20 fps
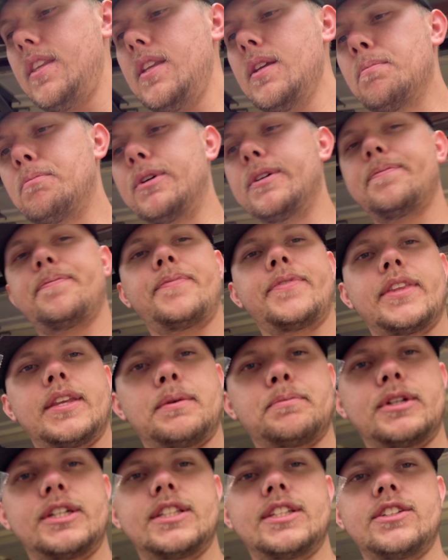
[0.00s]
But I'm
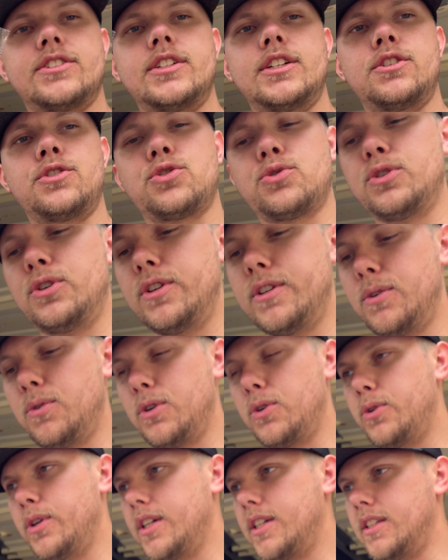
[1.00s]
gonna get this needle screwed in real
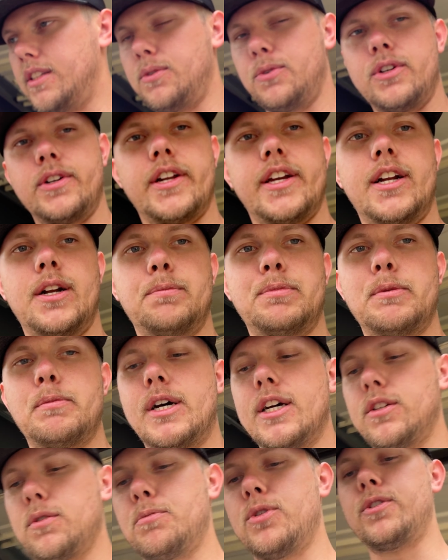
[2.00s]
quick, and then we're gonna air up the
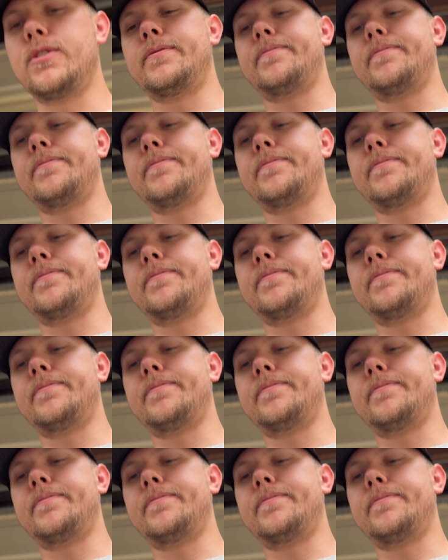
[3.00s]
basketball.